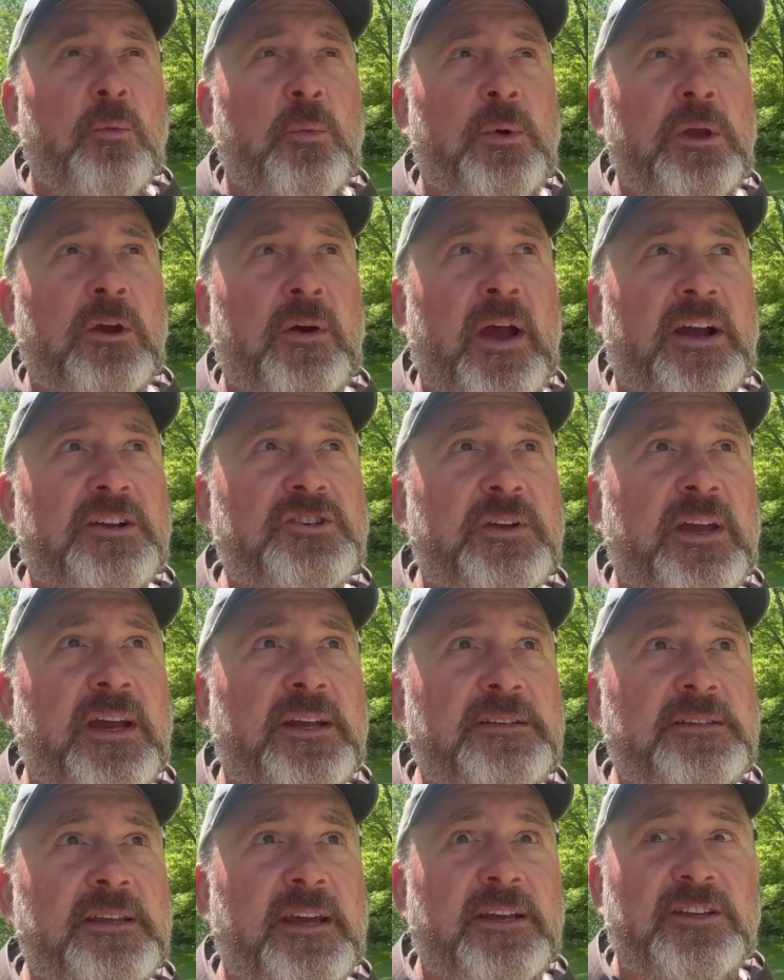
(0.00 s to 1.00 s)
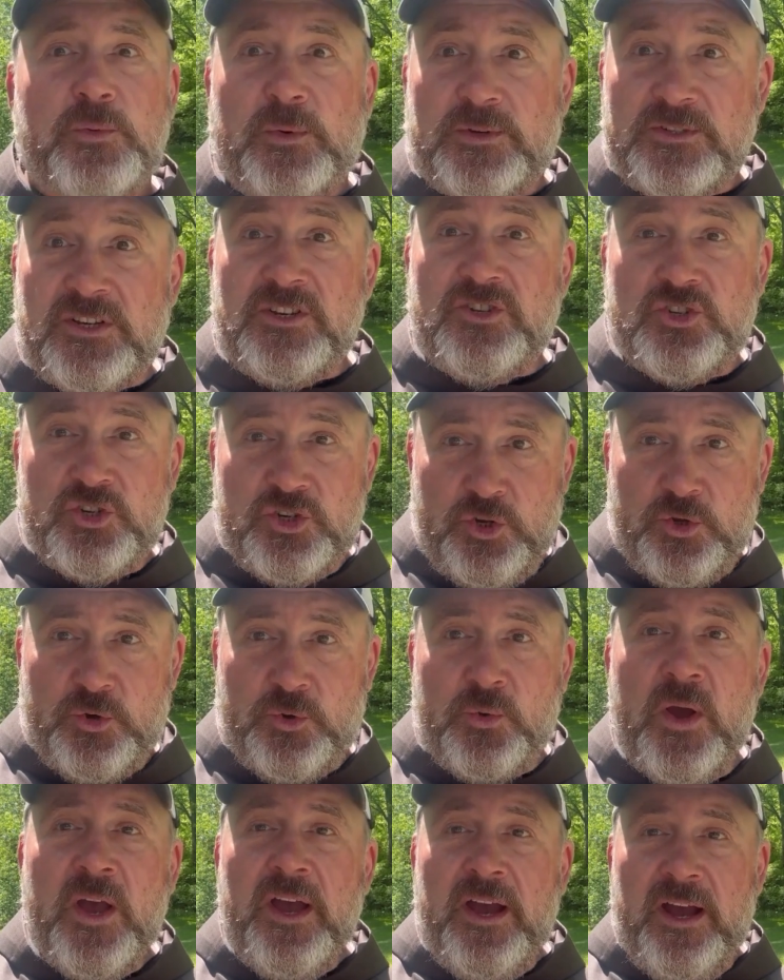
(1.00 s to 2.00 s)
We are actually at day
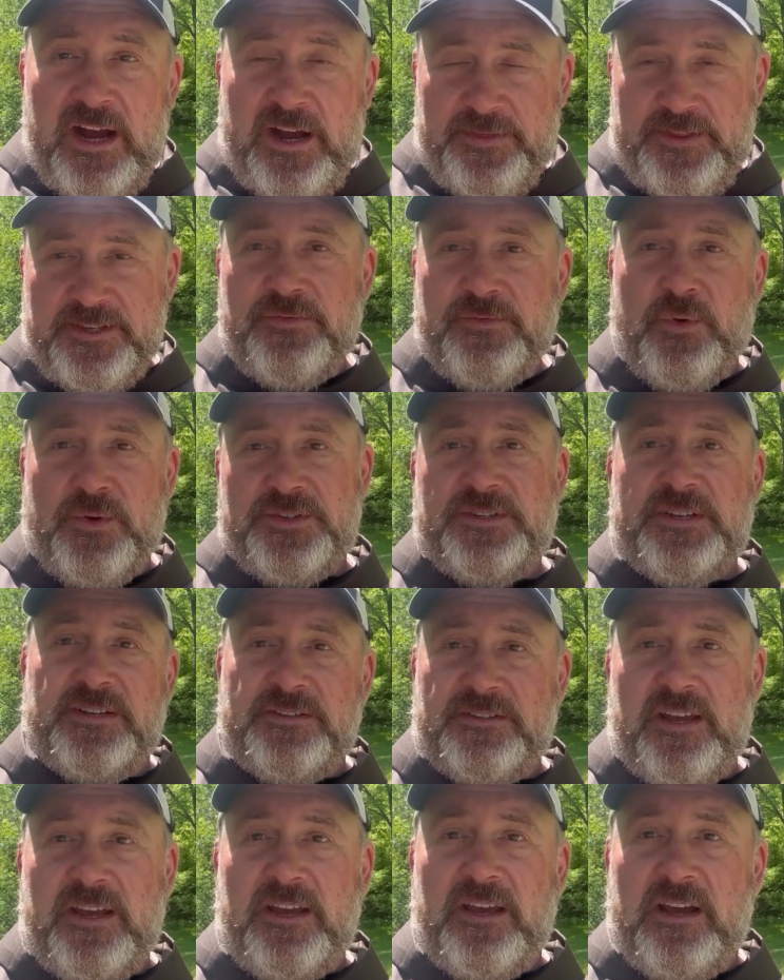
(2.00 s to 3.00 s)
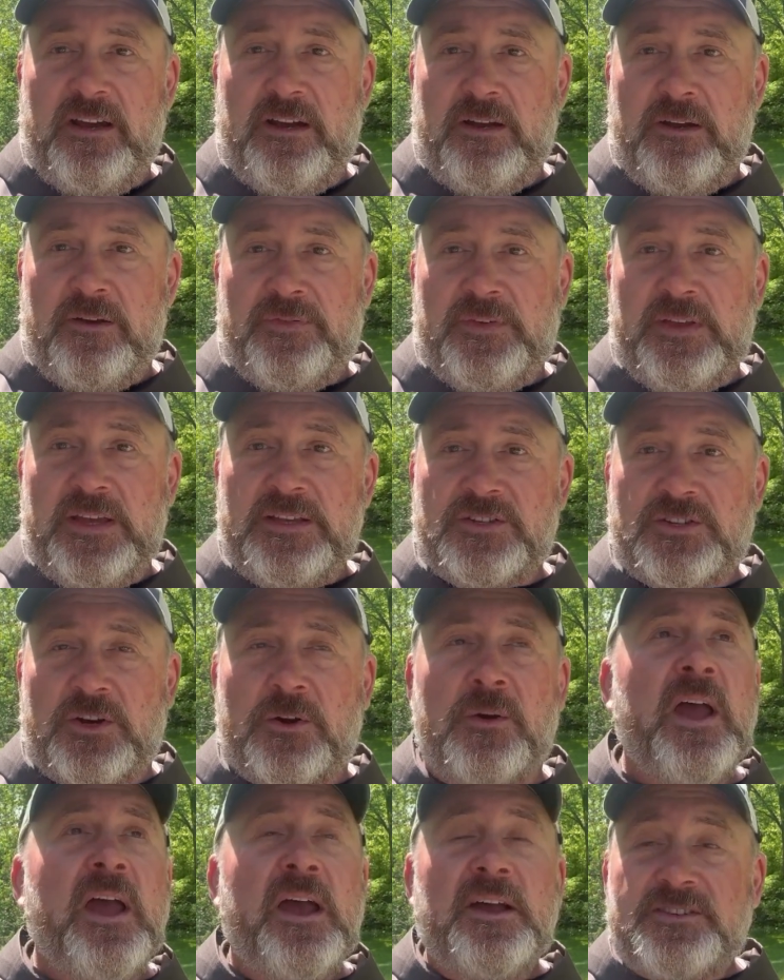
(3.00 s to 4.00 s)
22 on this fourth Sunday of
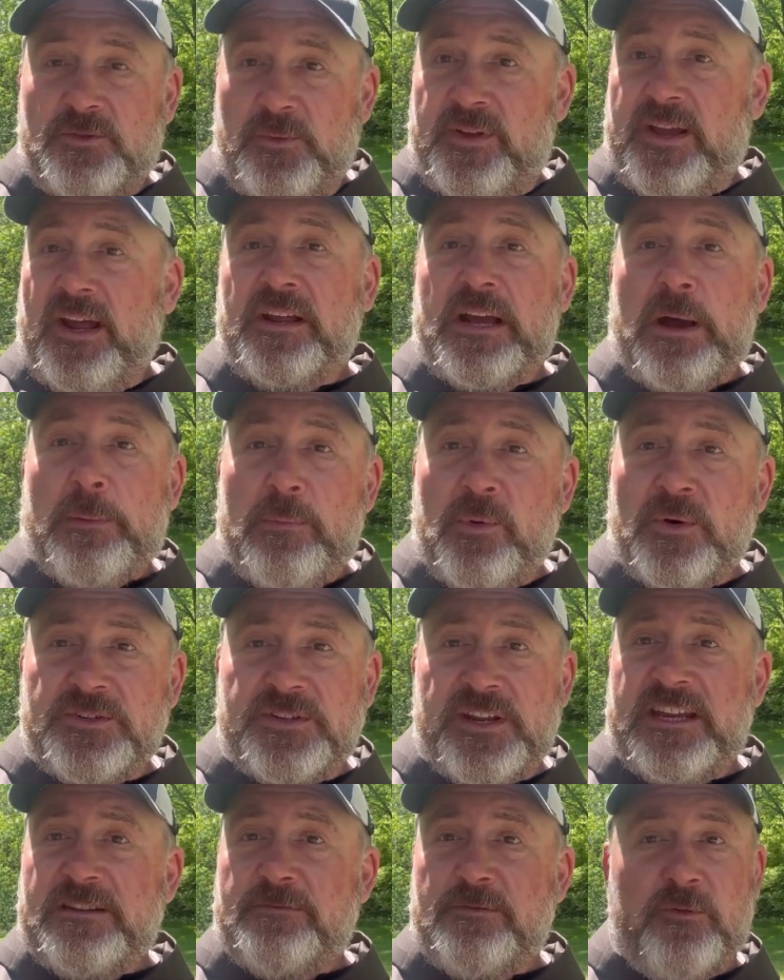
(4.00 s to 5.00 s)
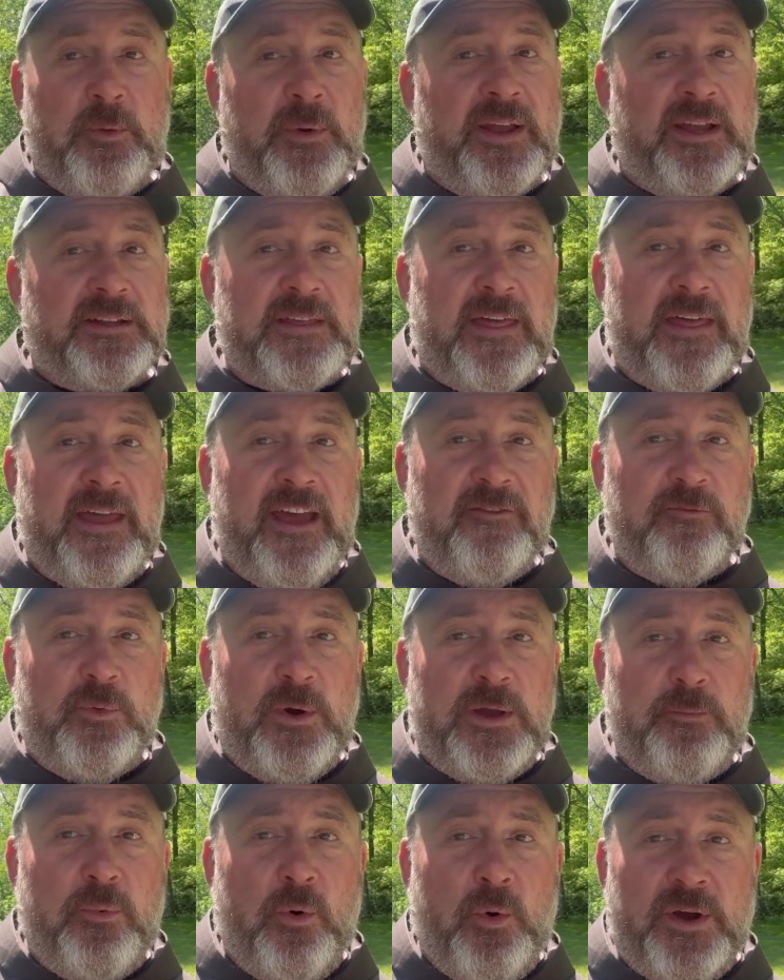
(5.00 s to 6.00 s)
Easter. So we got a couple more days before we get to the
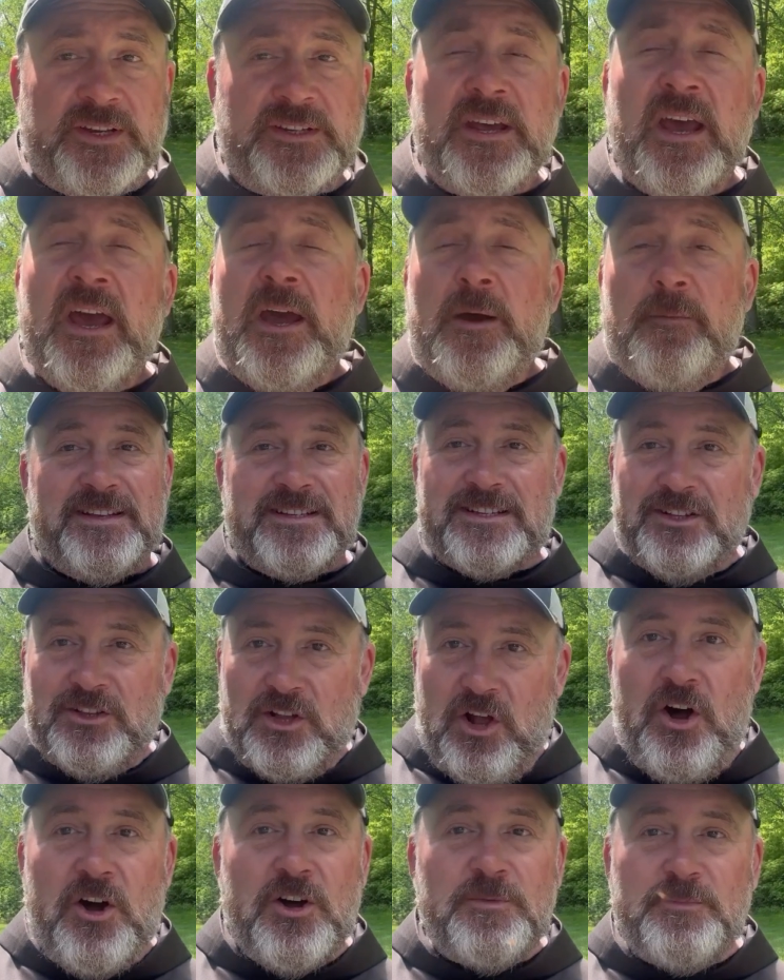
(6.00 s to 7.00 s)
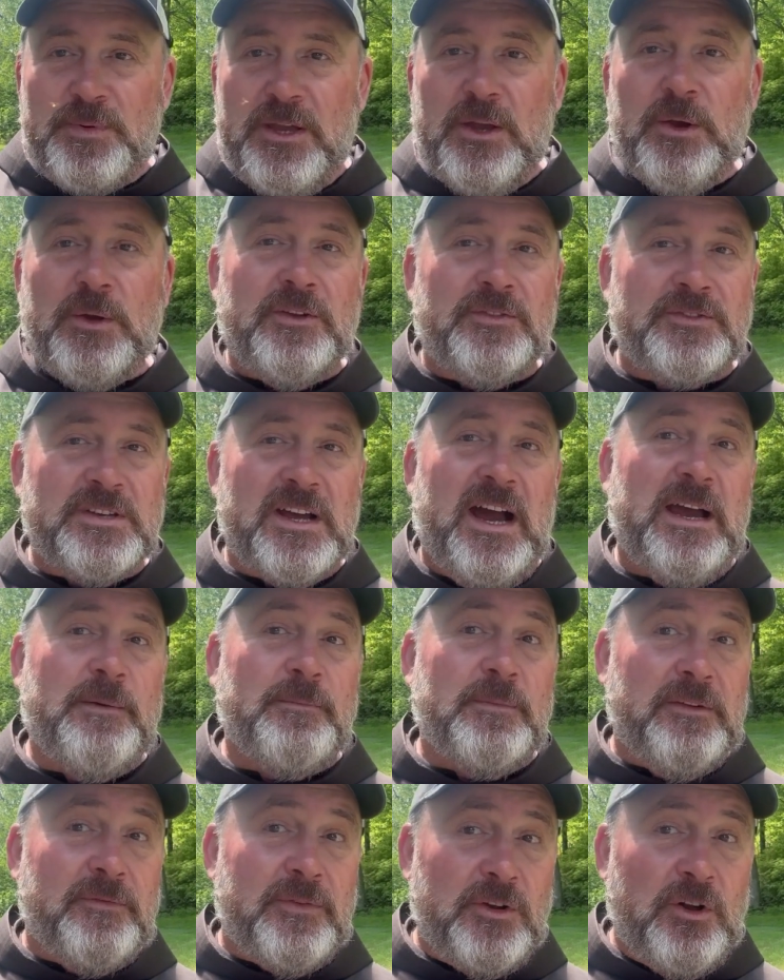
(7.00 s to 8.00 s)
halfway point. This long period of time
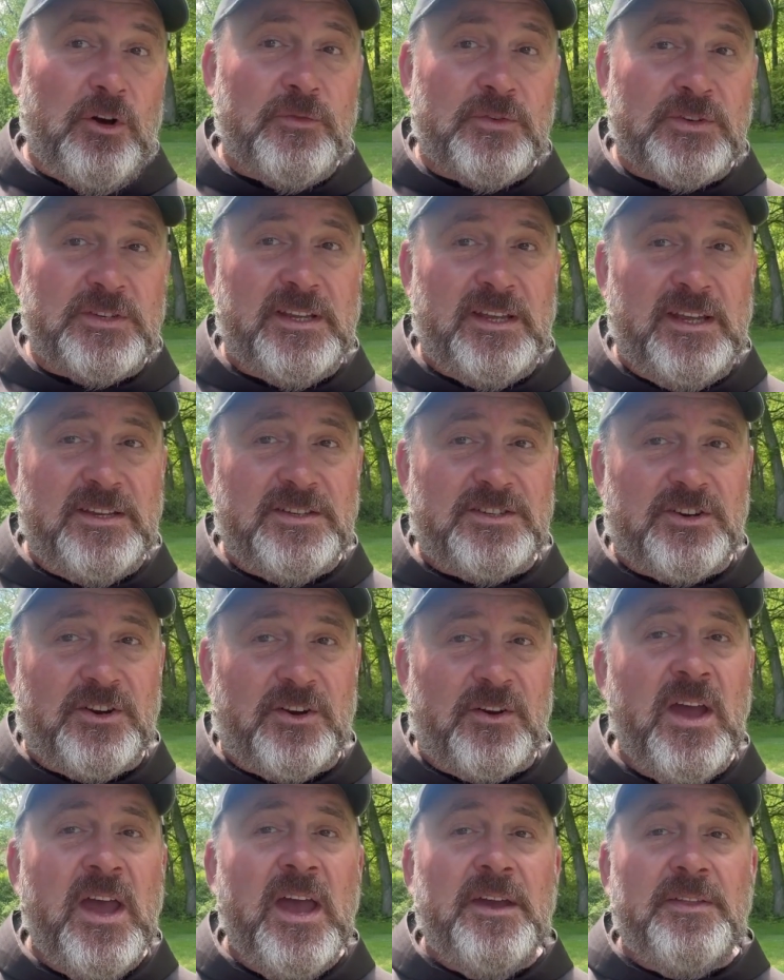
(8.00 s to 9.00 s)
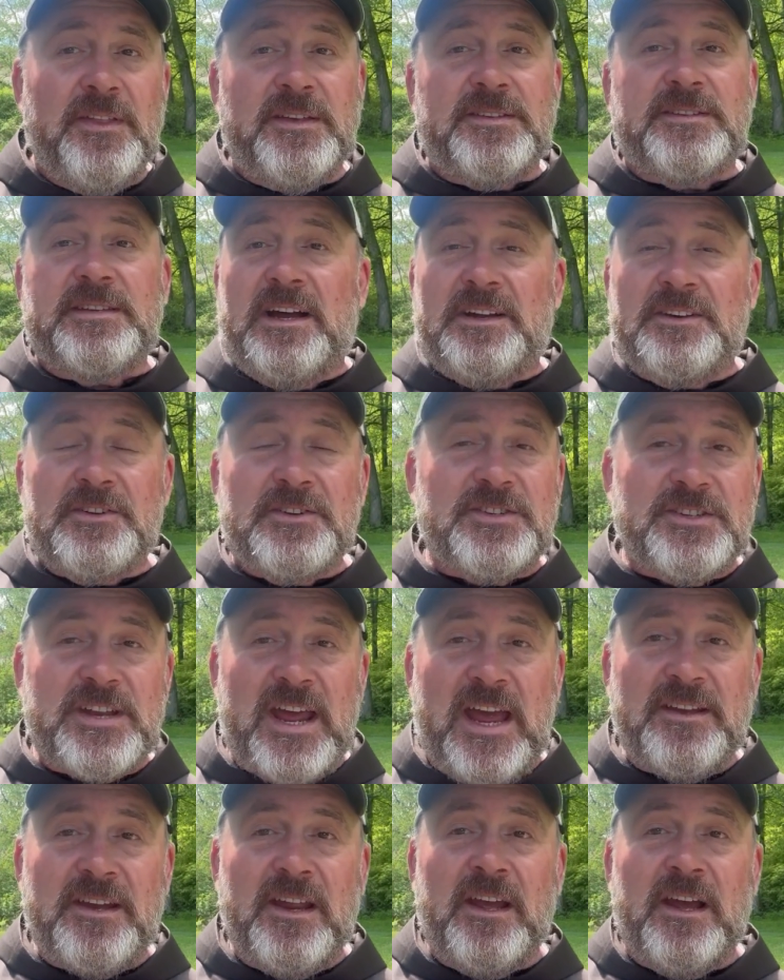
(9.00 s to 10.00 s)
given over to Easter, this
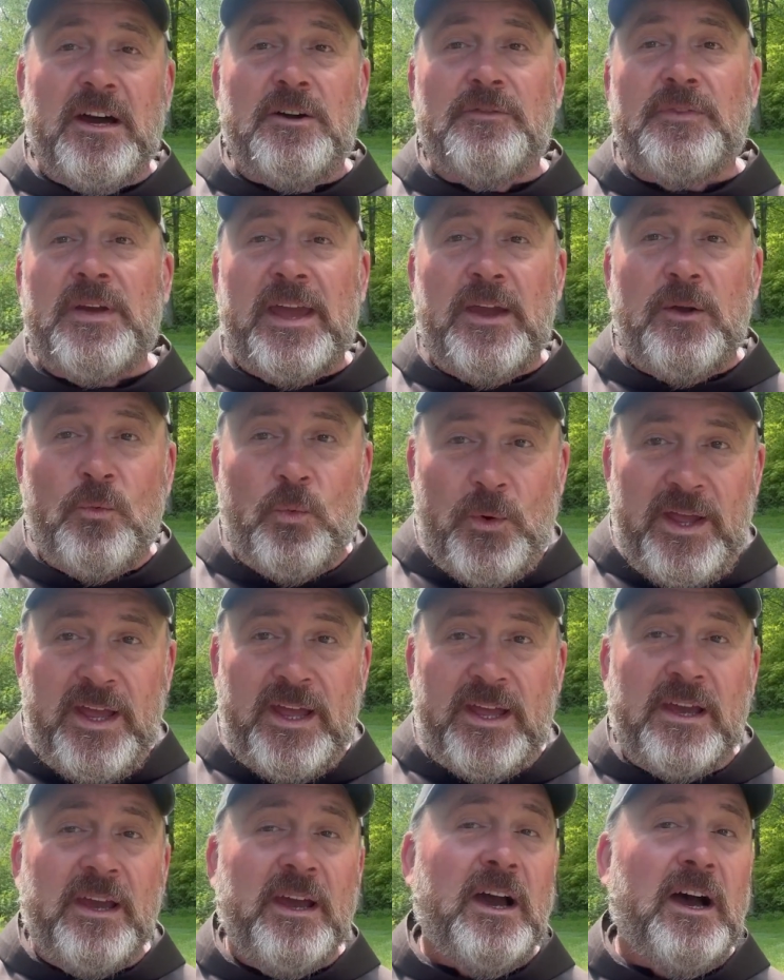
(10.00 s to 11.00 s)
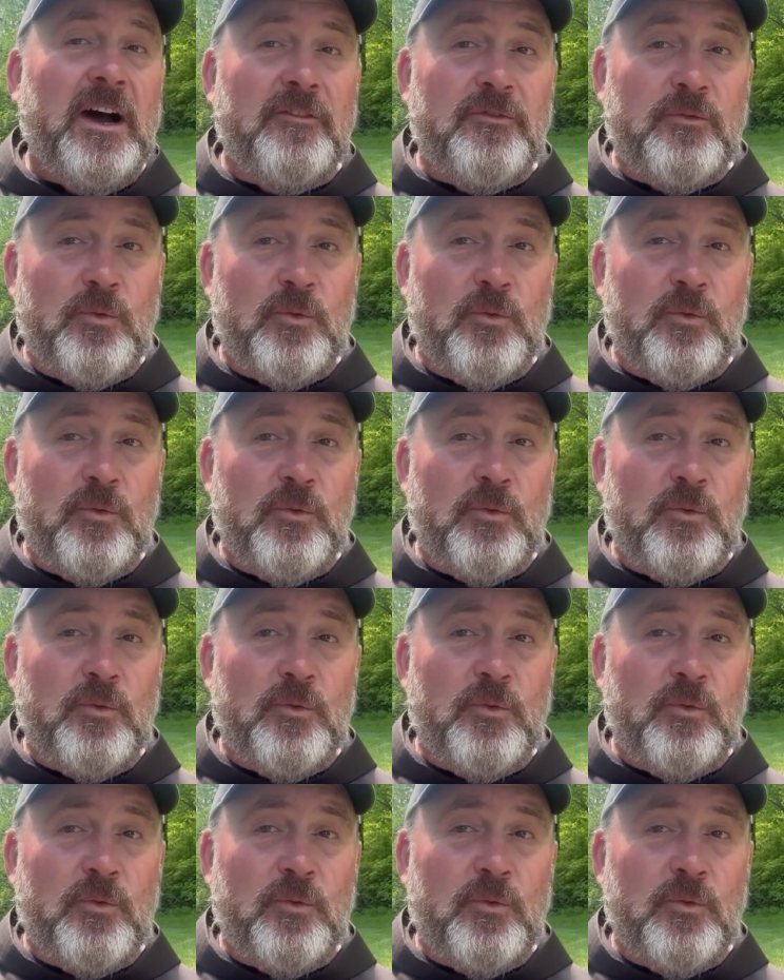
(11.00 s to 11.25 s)
understanding of a week of